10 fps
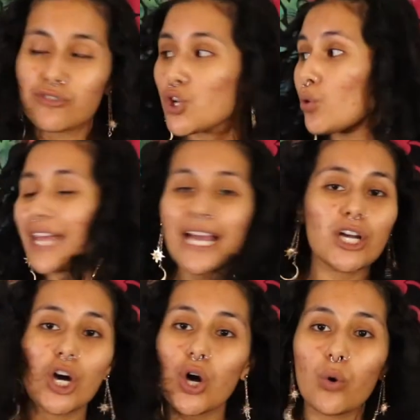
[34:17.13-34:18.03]
So
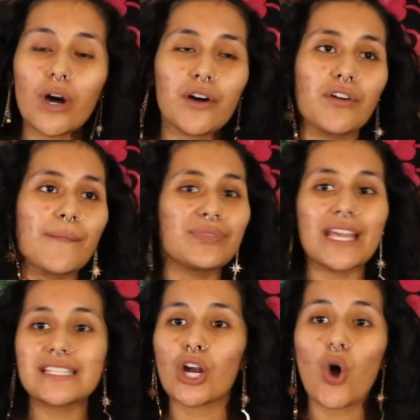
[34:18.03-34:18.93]
let go of
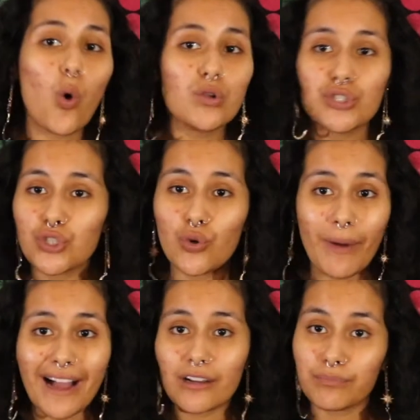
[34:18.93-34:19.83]
things that are holding you
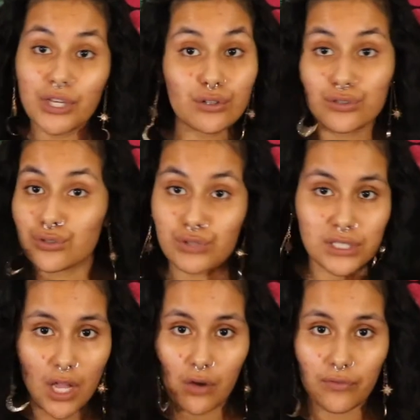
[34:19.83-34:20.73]
back of being your true
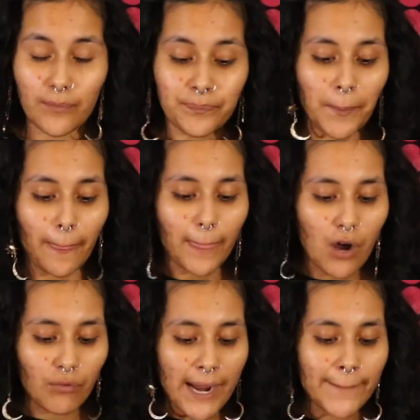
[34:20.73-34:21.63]
self.
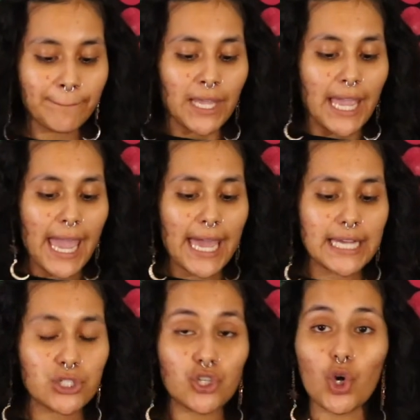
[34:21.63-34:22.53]
All right,
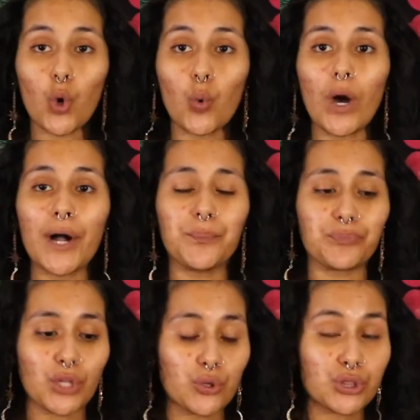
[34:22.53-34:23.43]
and you
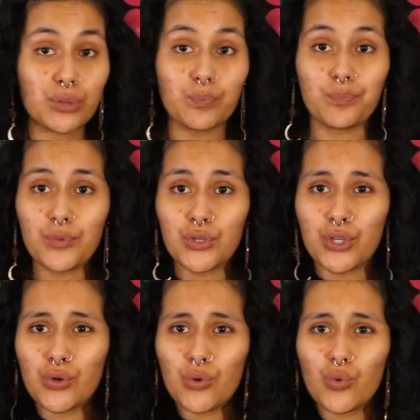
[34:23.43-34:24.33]
know,
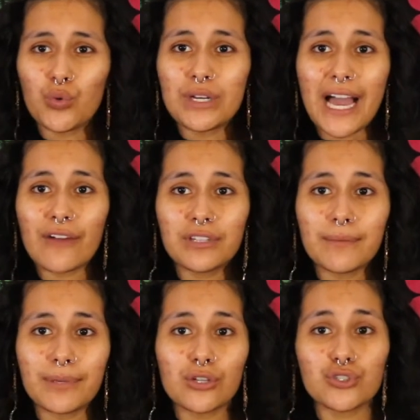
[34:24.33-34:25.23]
you not really
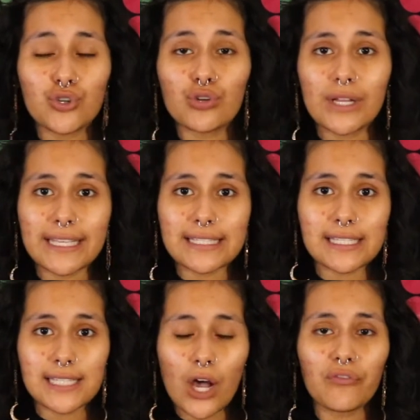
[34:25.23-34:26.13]
being your true and authentic
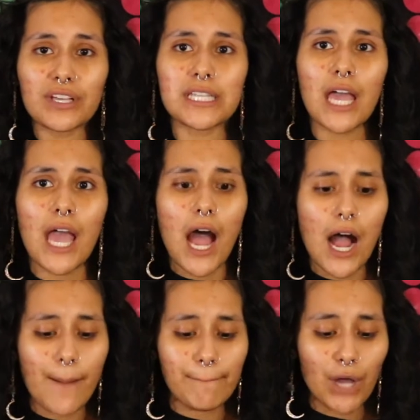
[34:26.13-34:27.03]
self is
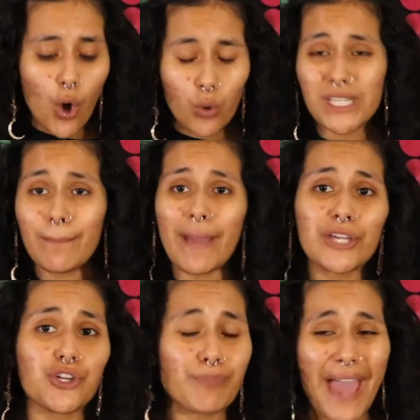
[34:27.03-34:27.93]
holding
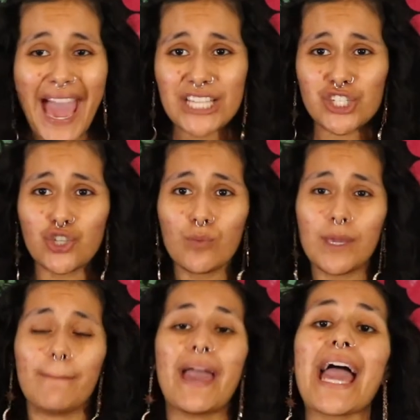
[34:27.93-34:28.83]
back your passion. You
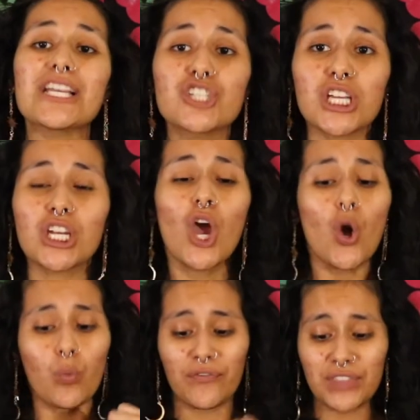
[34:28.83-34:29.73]
being passionate
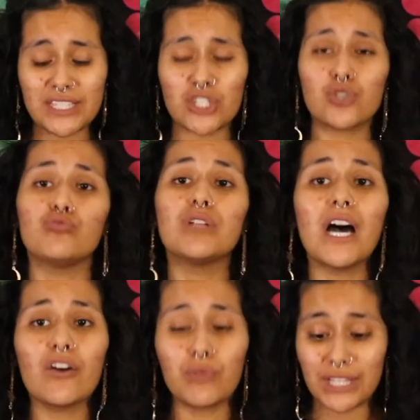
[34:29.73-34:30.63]
with things that you
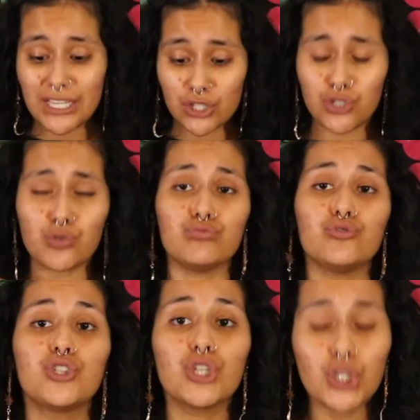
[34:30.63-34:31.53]
love, with things that you
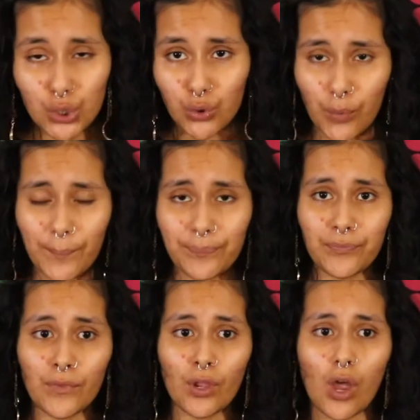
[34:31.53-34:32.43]
do.
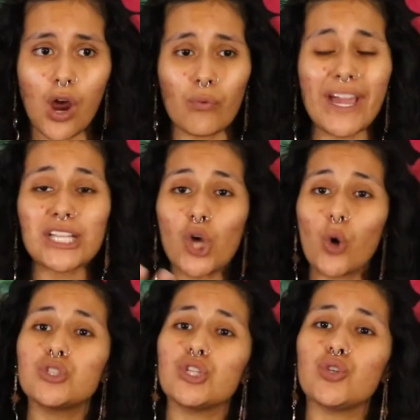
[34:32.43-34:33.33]
All right, it's
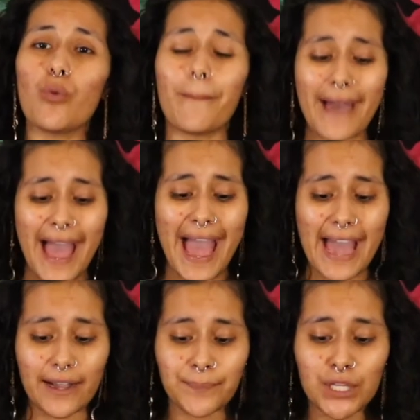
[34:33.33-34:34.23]
holding you
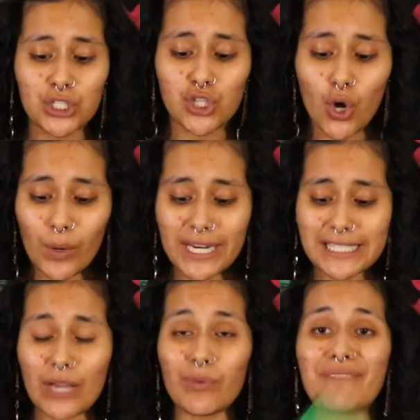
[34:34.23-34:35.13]
back. So, and
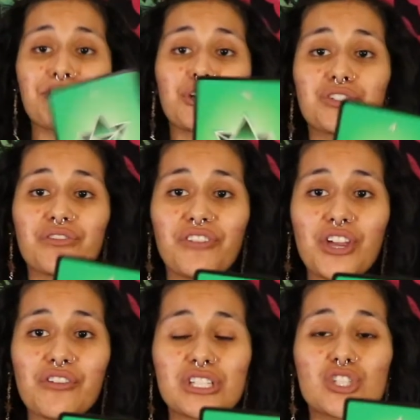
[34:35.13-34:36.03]
it's like we have
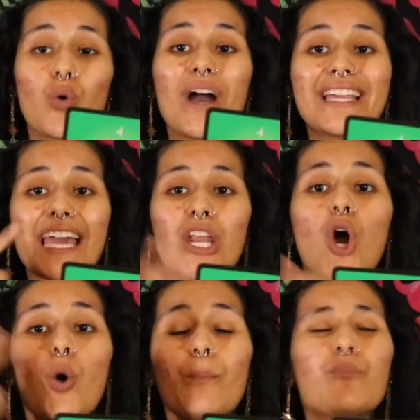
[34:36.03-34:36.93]
perseverance. So again,
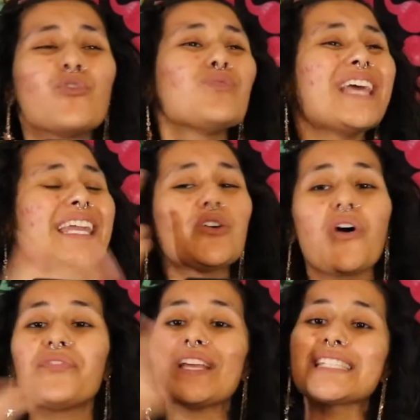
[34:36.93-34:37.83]
letting
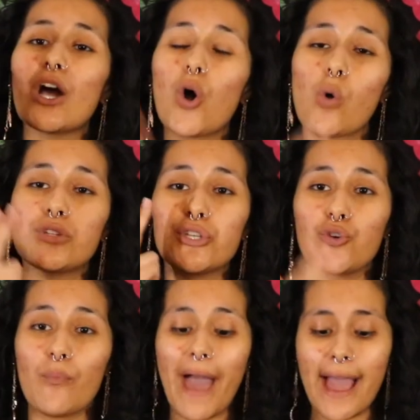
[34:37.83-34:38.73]
go of things that are holding
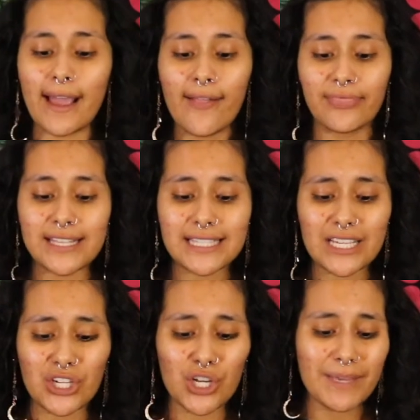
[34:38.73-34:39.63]
you back, things
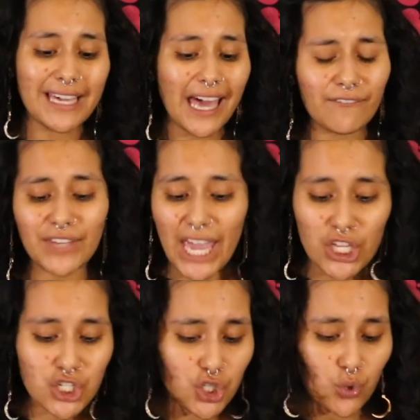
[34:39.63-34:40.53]
that could be kind of
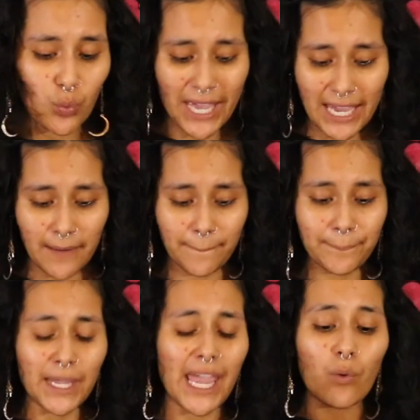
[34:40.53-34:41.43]
caging you in.
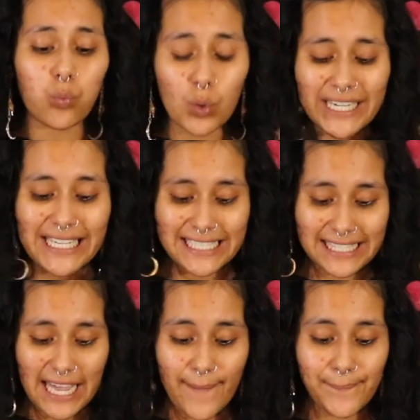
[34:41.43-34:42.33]
And what is
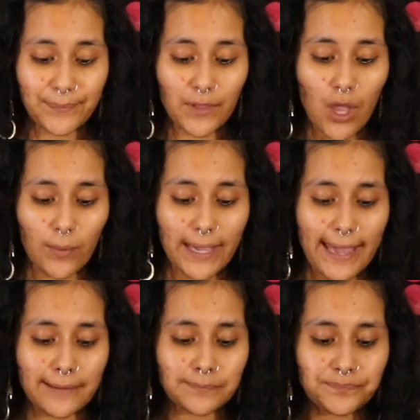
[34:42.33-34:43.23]
that?
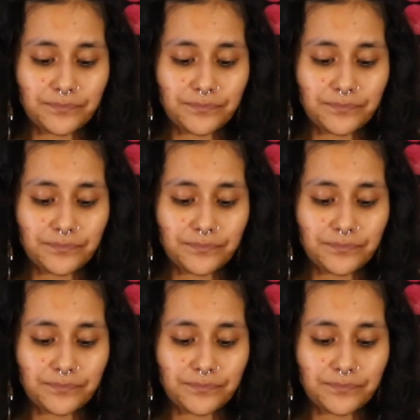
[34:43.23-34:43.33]
Okay.